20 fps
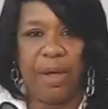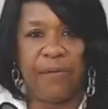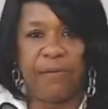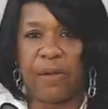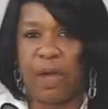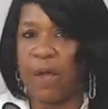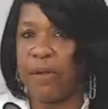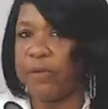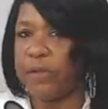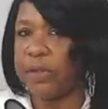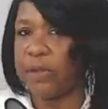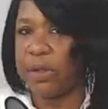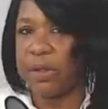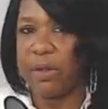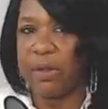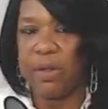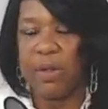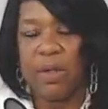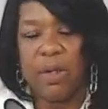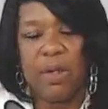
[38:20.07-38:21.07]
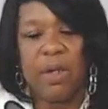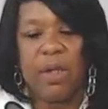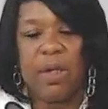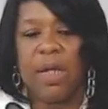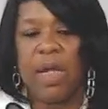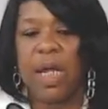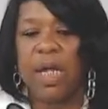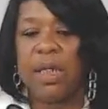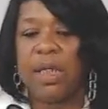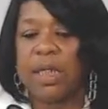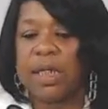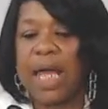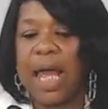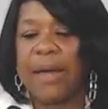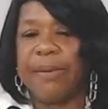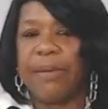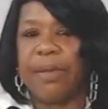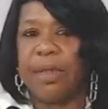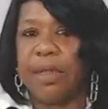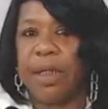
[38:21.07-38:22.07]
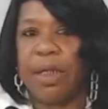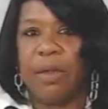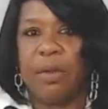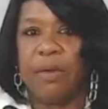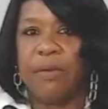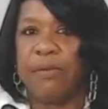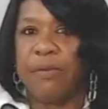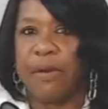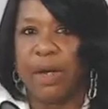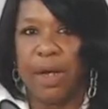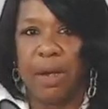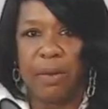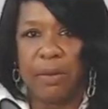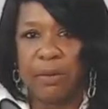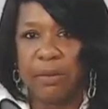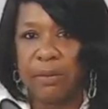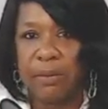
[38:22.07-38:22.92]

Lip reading: officer. And this guy was little and frail.